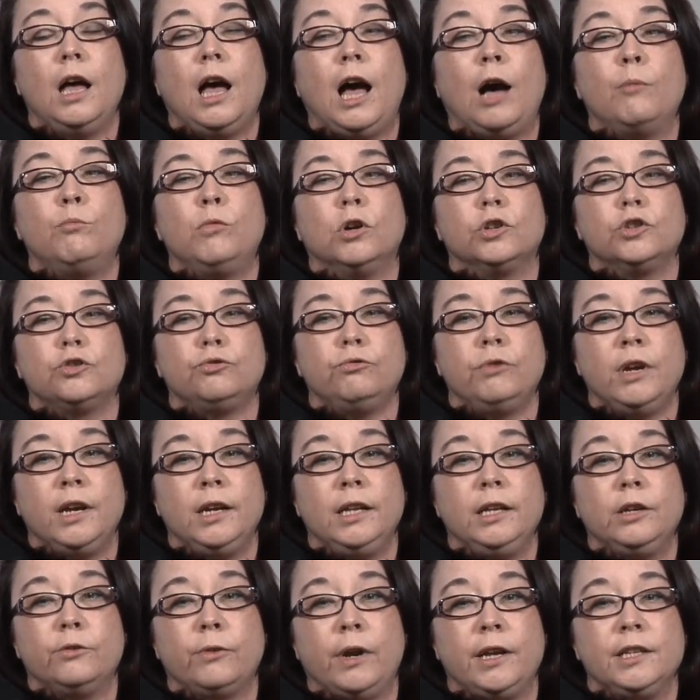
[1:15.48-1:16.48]
And what's
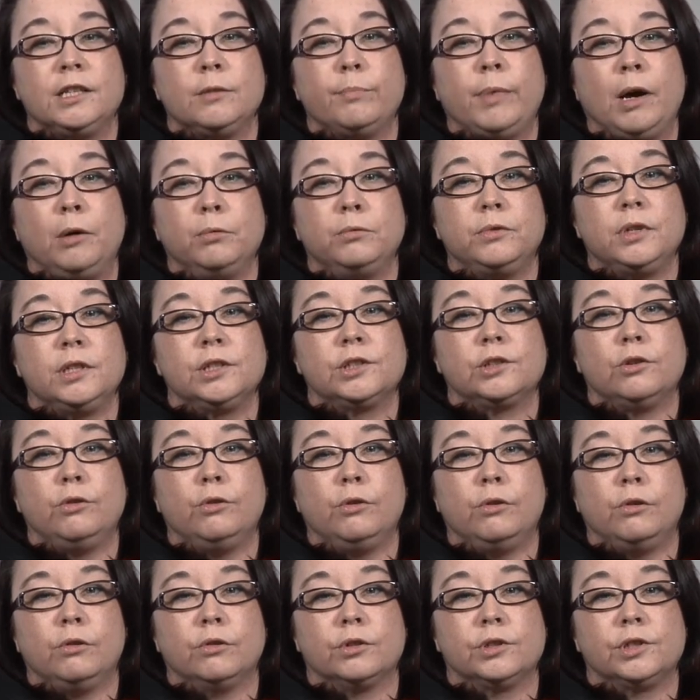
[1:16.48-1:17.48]
really great about this
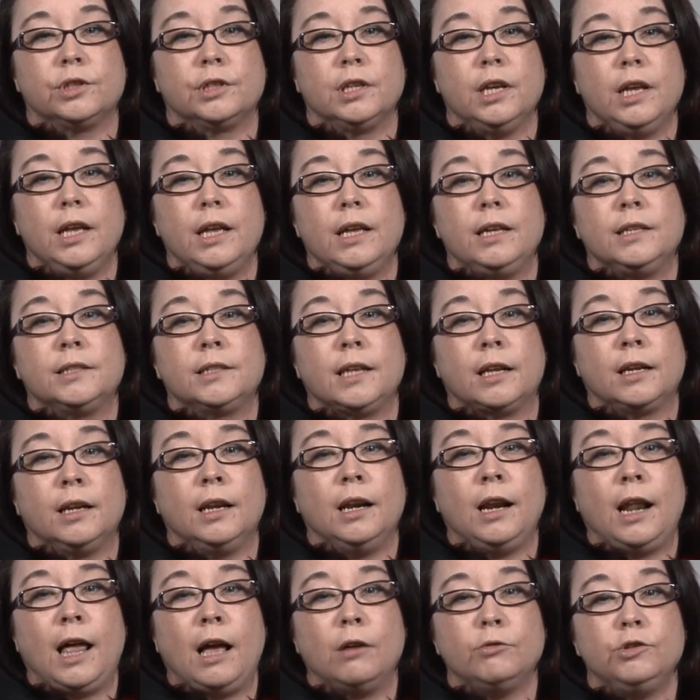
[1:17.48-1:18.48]
course is that it
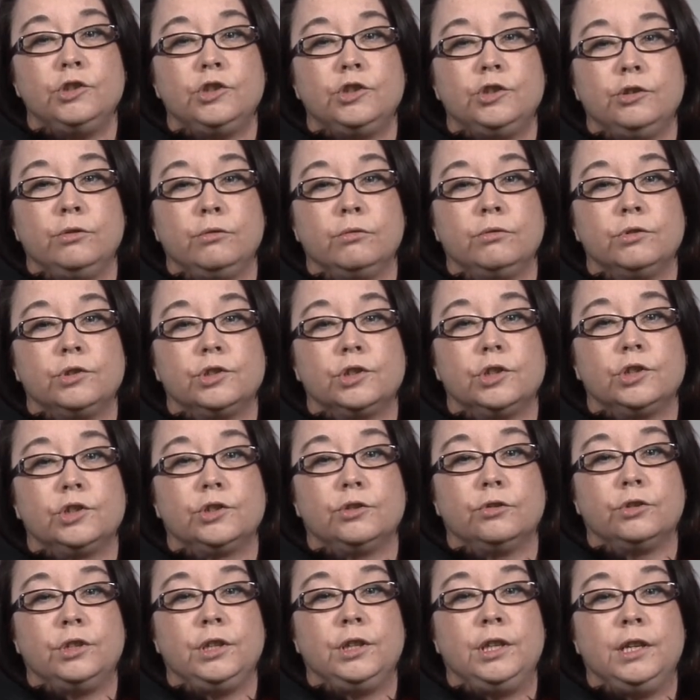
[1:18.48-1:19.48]
allows students to
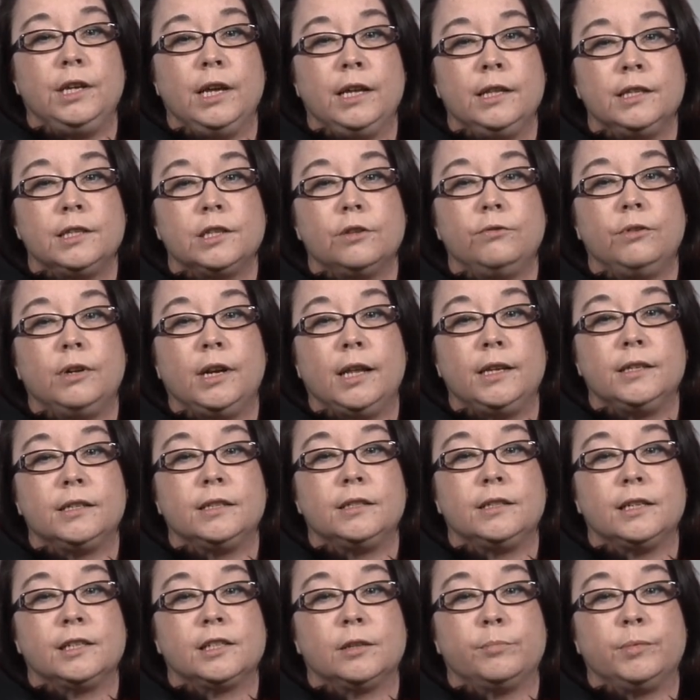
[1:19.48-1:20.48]
study the
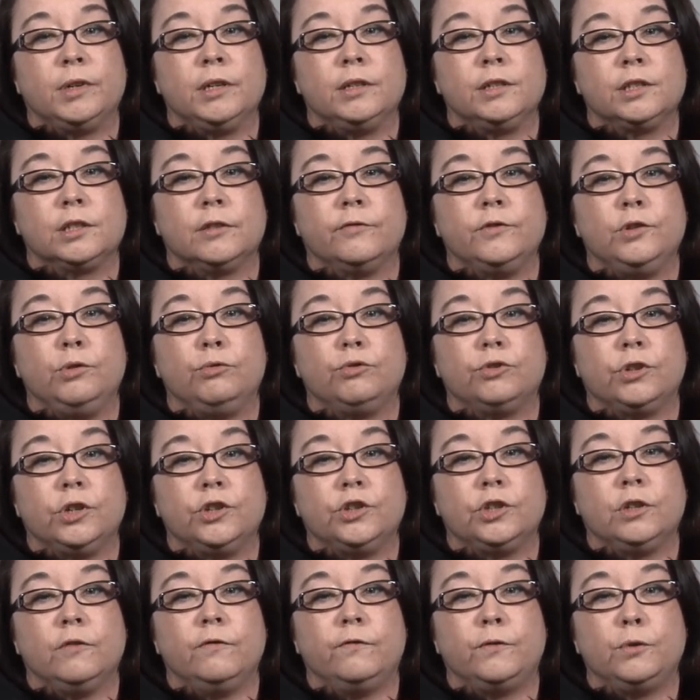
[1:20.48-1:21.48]
interrelated disciplines of
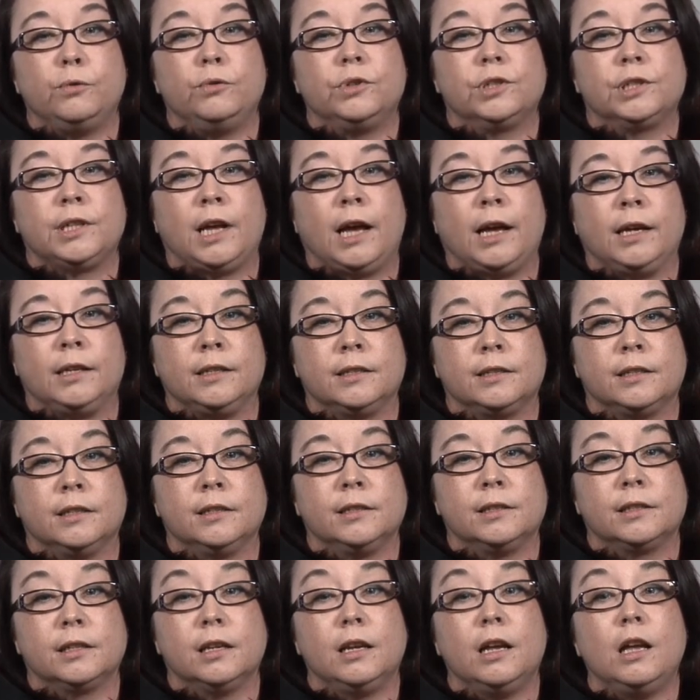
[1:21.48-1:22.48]
nutrition and food
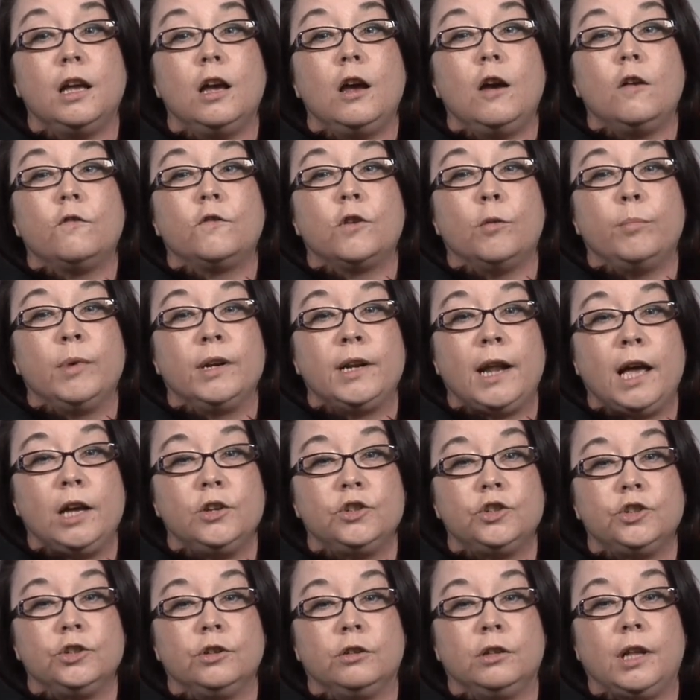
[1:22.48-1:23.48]
sciences from a
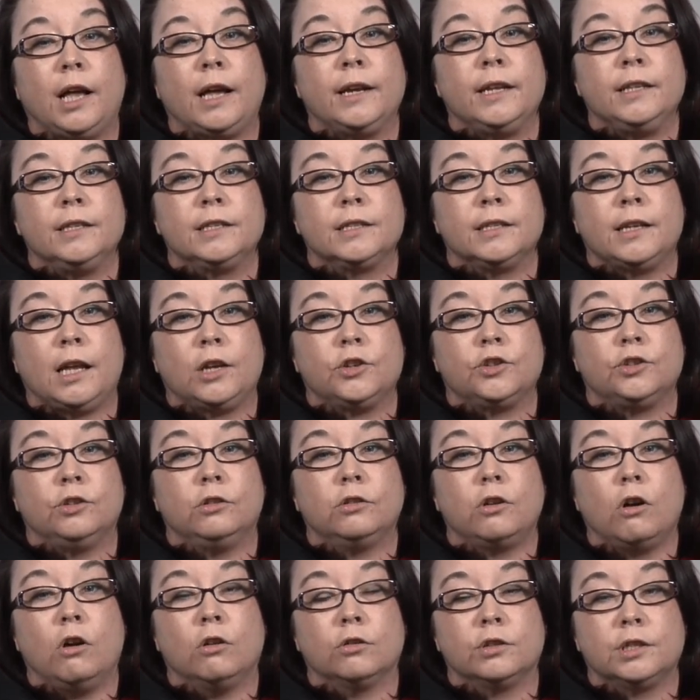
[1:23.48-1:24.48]
national and
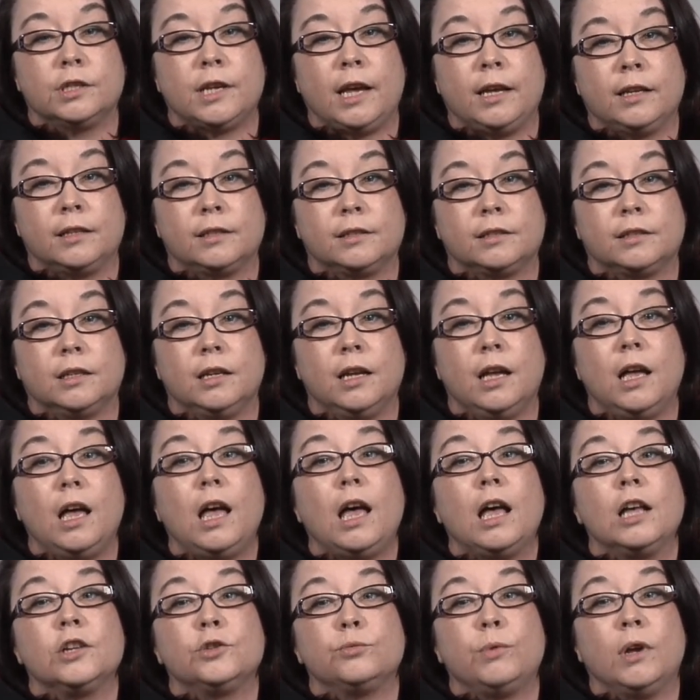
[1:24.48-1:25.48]
international context,
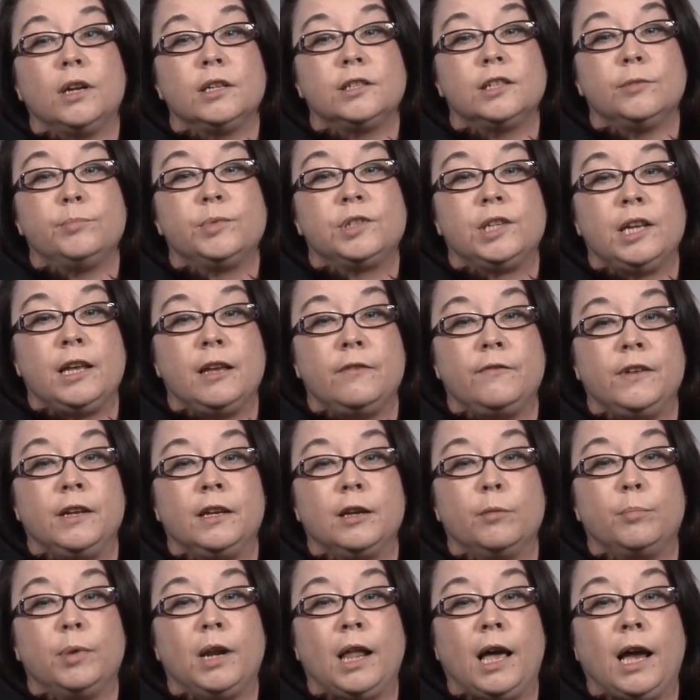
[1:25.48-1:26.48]
as well as
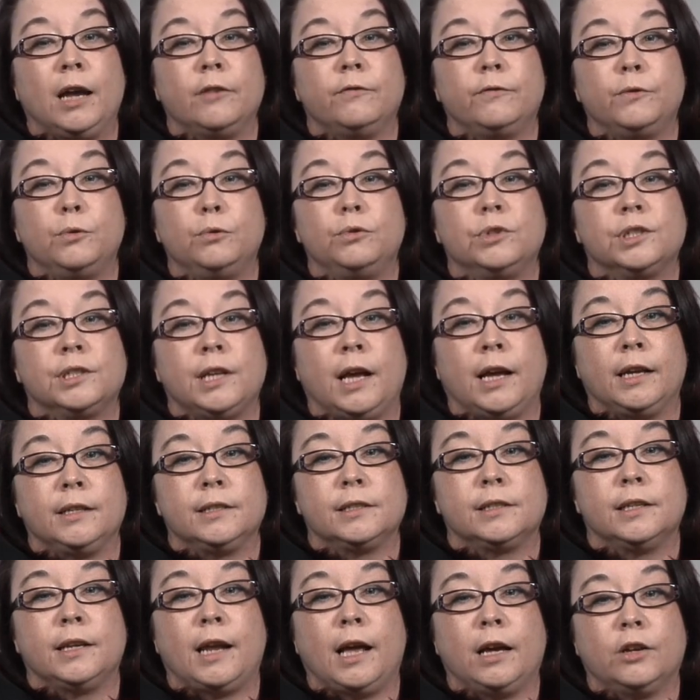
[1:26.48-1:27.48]
observing applied food
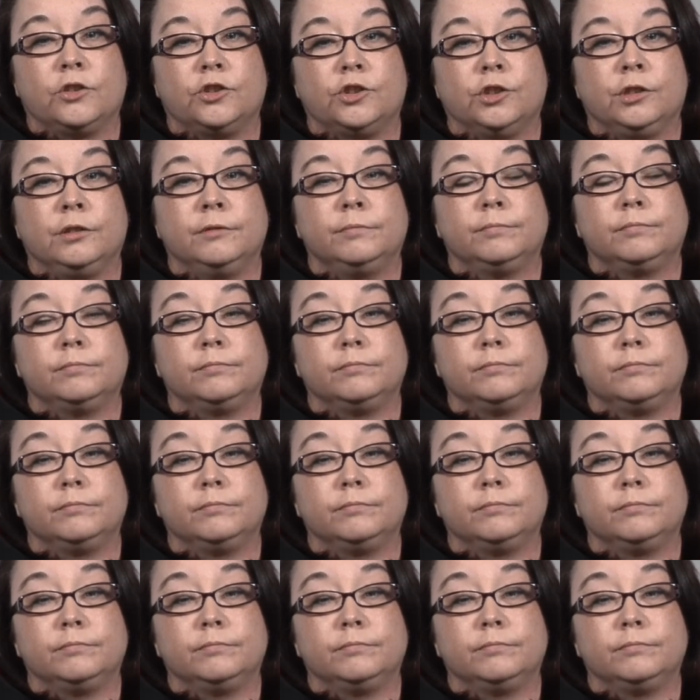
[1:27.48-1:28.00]
science in action.